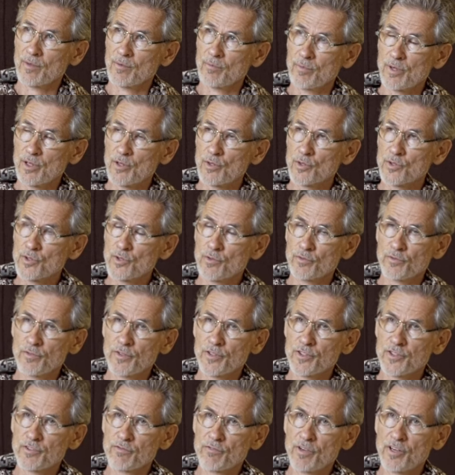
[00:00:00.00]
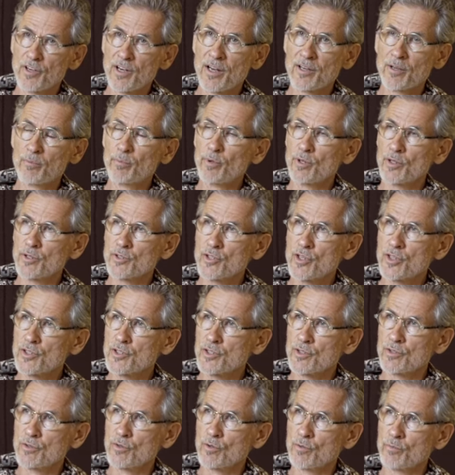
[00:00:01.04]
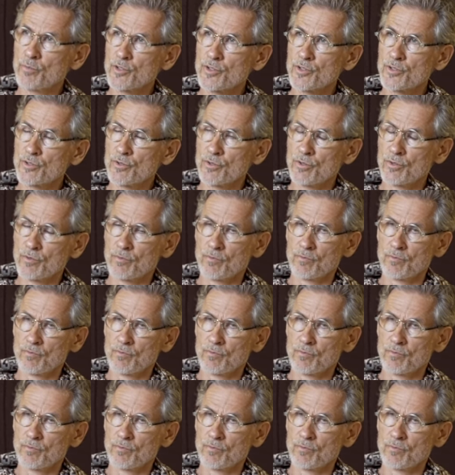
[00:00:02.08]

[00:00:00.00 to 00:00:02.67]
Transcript: Because of its very unapologetic, almost